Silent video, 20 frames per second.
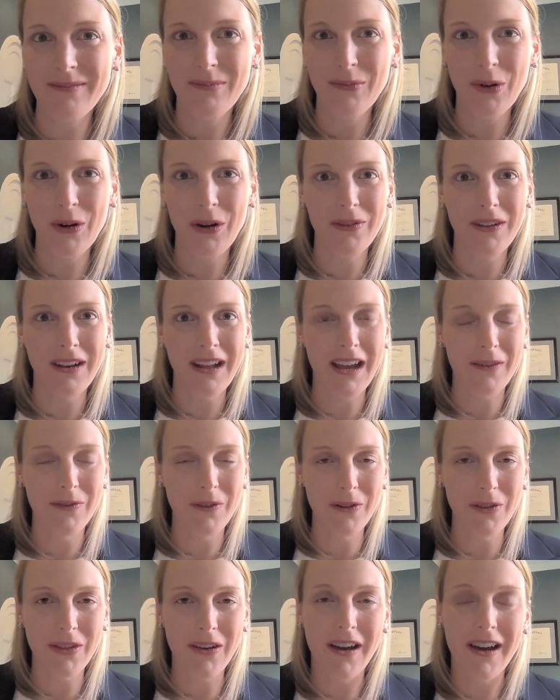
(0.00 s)
more of an
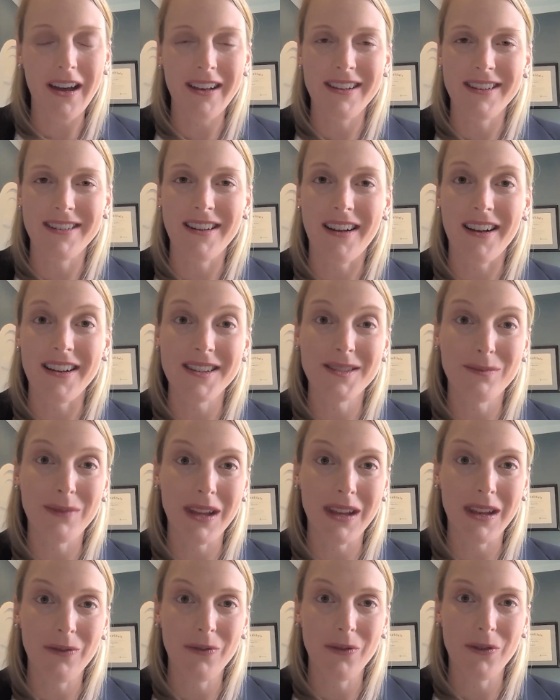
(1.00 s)
afterthought and not as
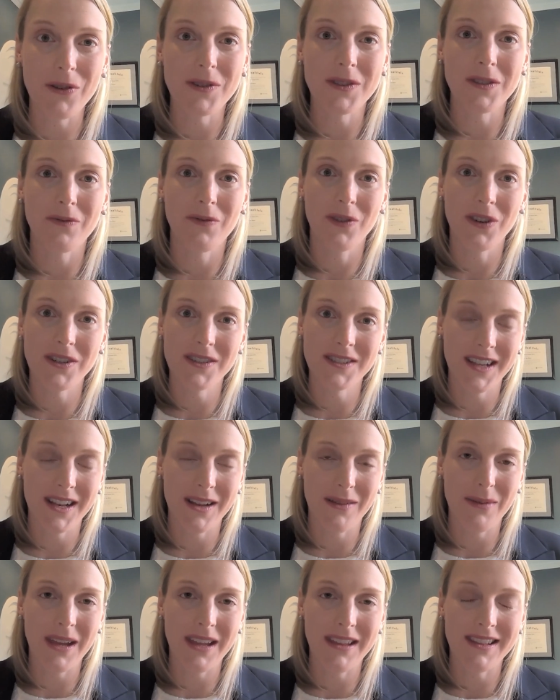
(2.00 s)
meaningful for
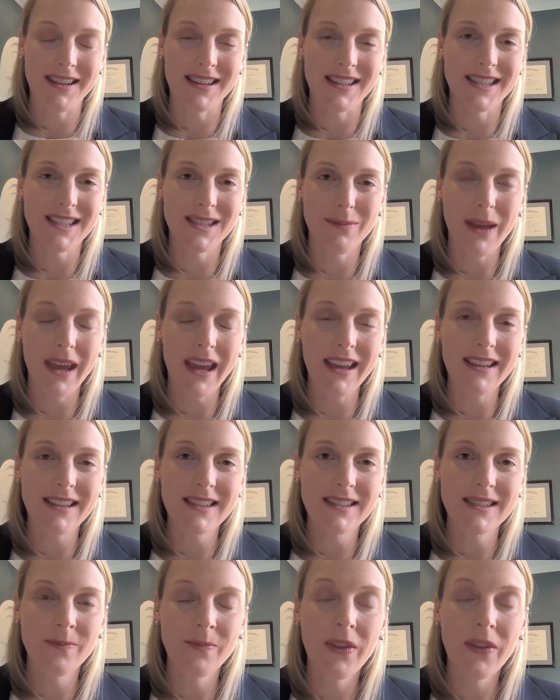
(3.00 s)
sentiment in this space.